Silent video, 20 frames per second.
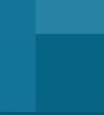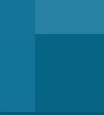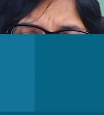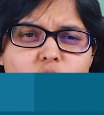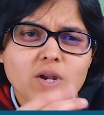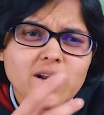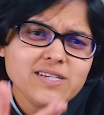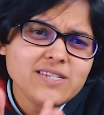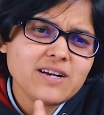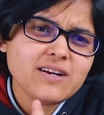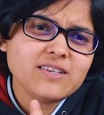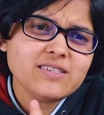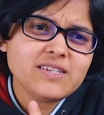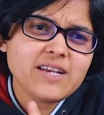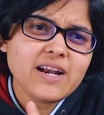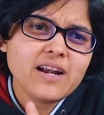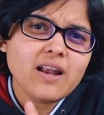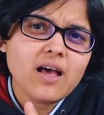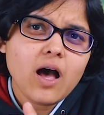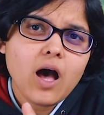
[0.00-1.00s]
So let's
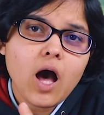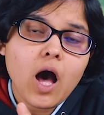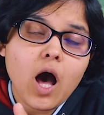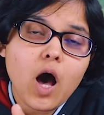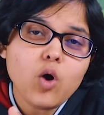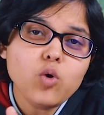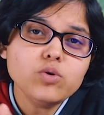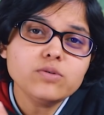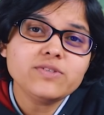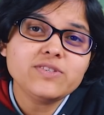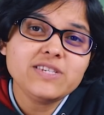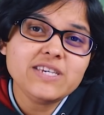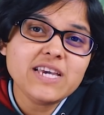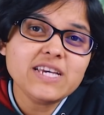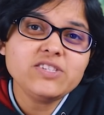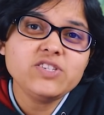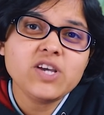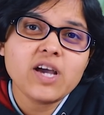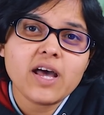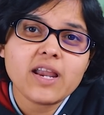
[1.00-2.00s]
understand how
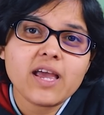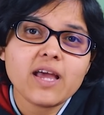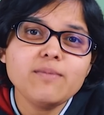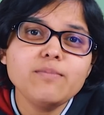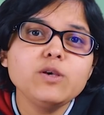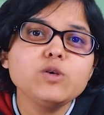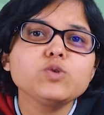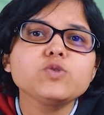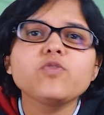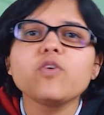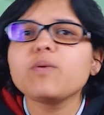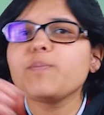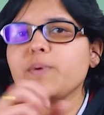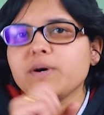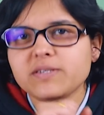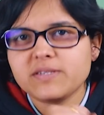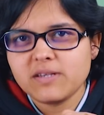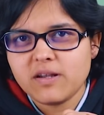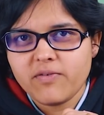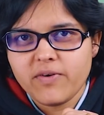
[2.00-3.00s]
CAGR can be used for
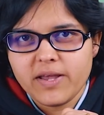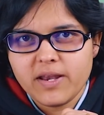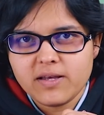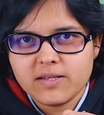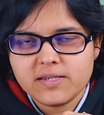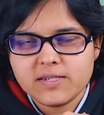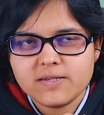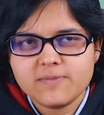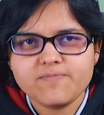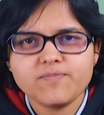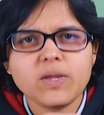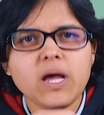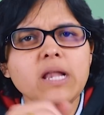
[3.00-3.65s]
personal finance.